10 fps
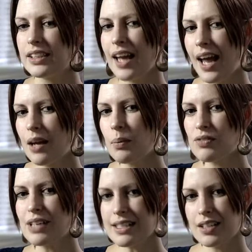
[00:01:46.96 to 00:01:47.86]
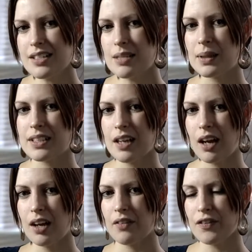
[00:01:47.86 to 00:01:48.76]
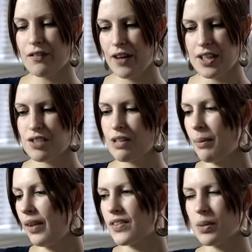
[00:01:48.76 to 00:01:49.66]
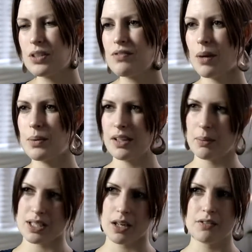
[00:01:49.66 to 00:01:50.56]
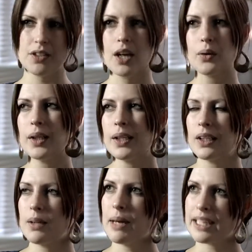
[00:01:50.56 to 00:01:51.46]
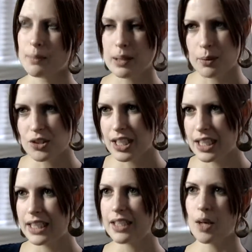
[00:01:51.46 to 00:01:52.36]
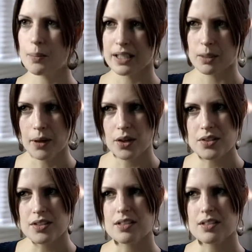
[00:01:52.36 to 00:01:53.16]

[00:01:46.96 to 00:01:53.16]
yeah, it was really exciting because for the first 3 months, I was kind of, you know, making people tea and opening the post and